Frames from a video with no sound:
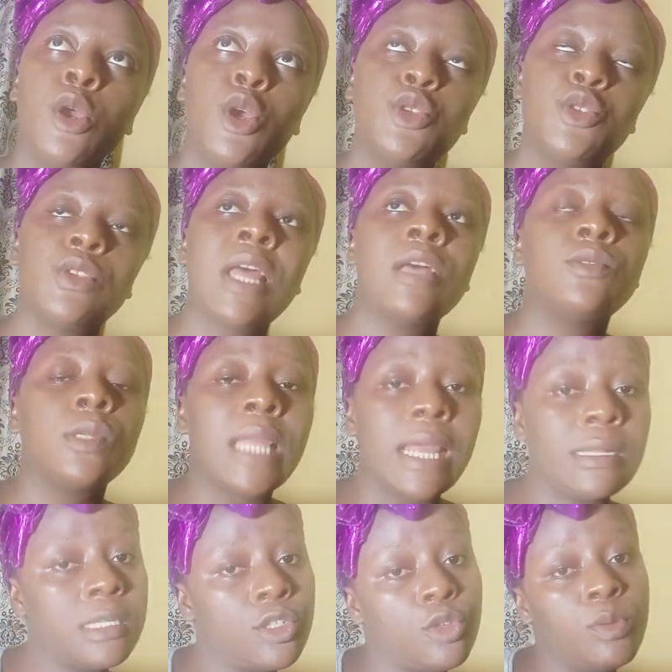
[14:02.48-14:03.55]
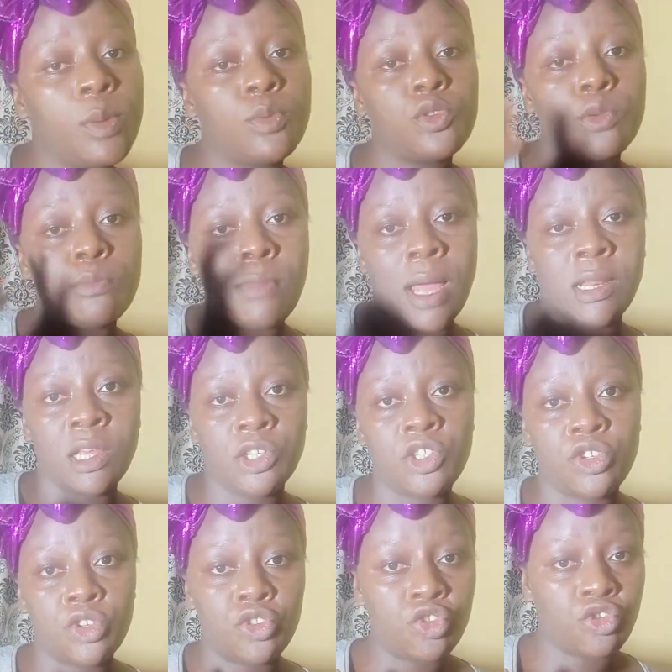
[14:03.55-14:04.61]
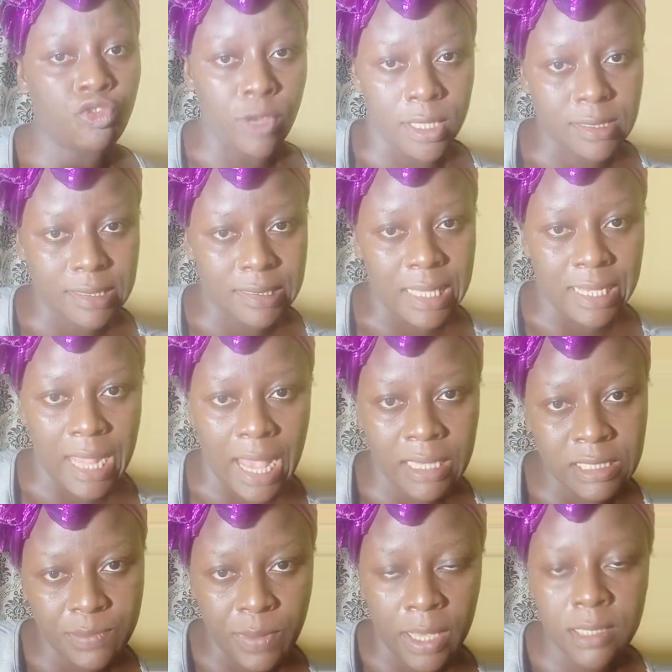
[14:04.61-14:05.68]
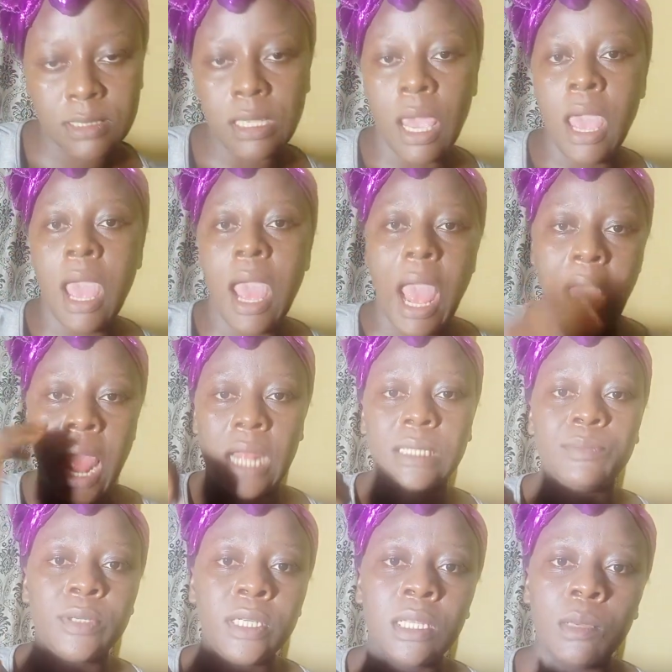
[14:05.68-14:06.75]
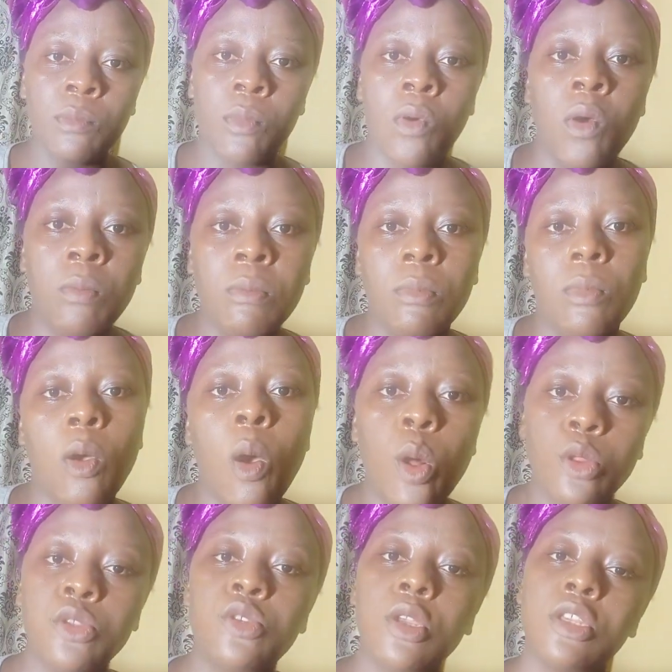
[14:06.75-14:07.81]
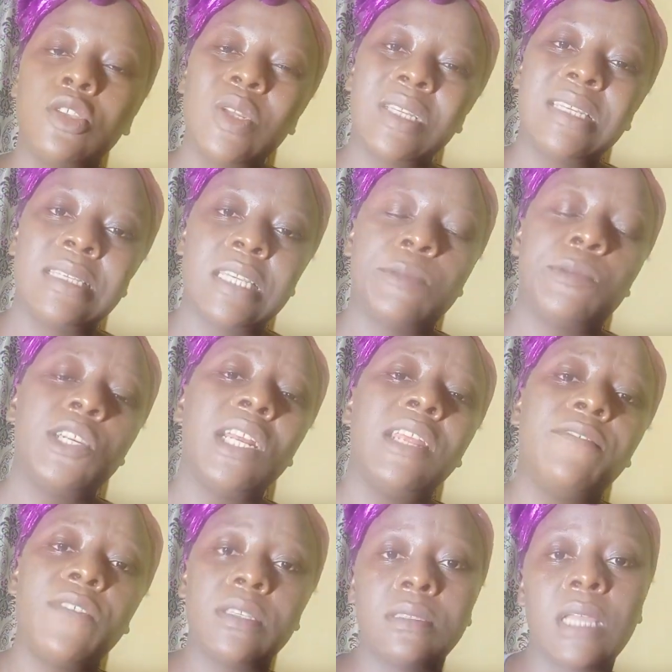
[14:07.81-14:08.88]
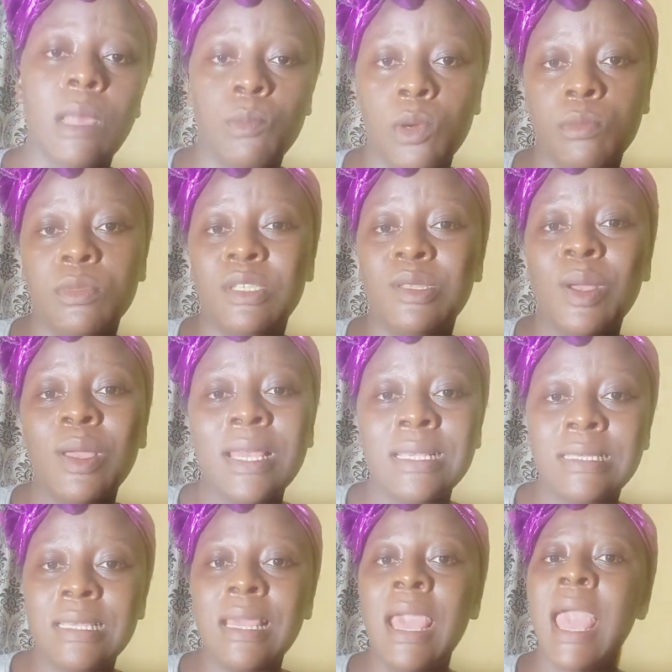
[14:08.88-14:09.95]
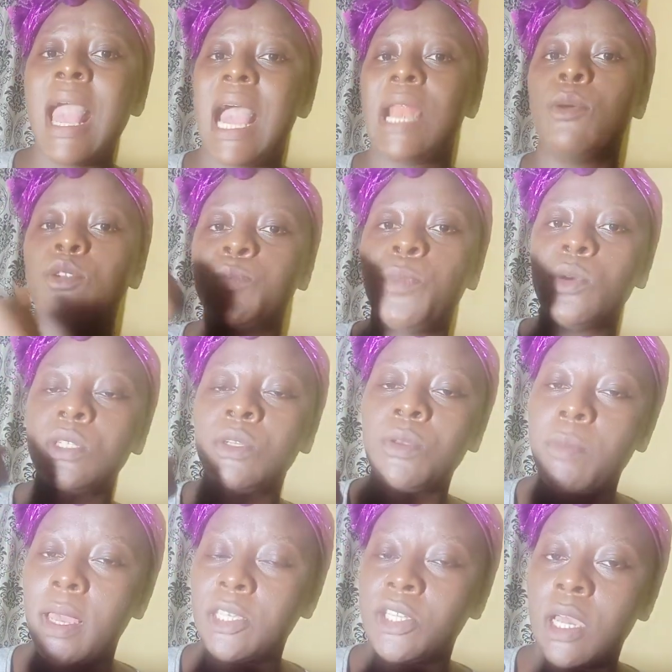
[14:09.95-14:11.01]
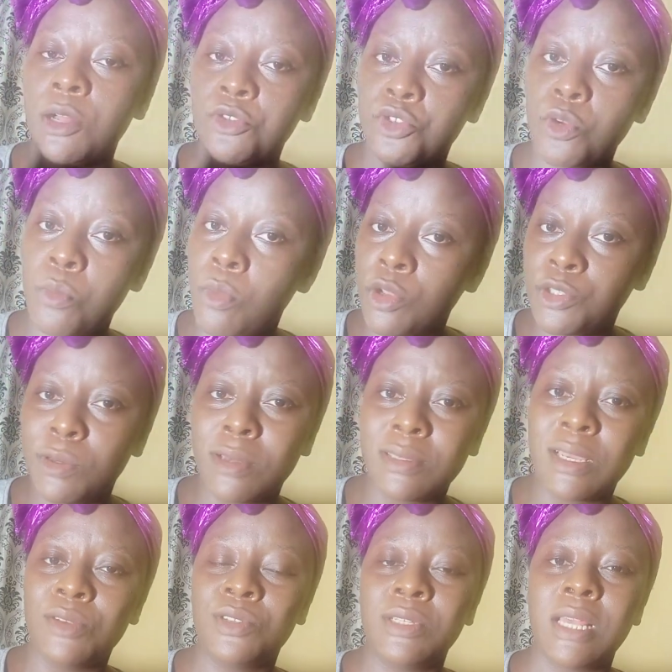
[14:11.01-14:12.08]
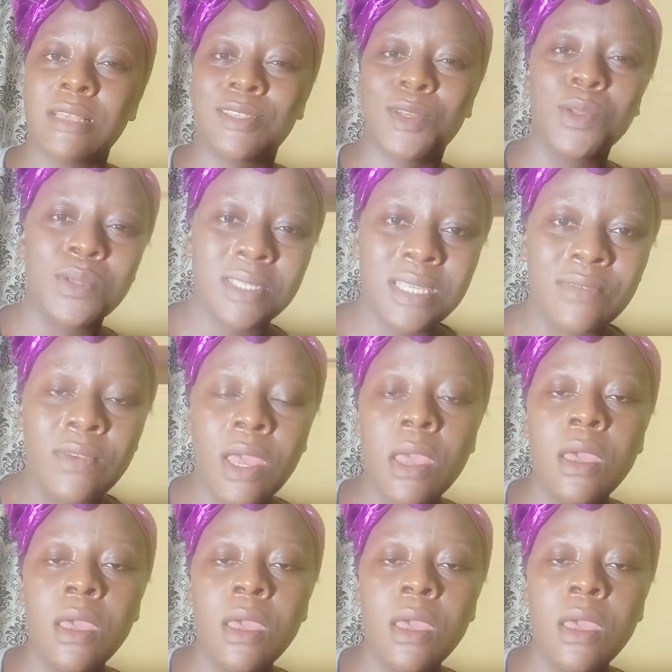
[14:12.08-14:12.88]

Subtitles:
So that's what I did to be able to manage stress in that aspect. And being a mom also is not easy, especially a first-time mom. It's not easy. And I was bonding with my child so much because I was doing exclusive.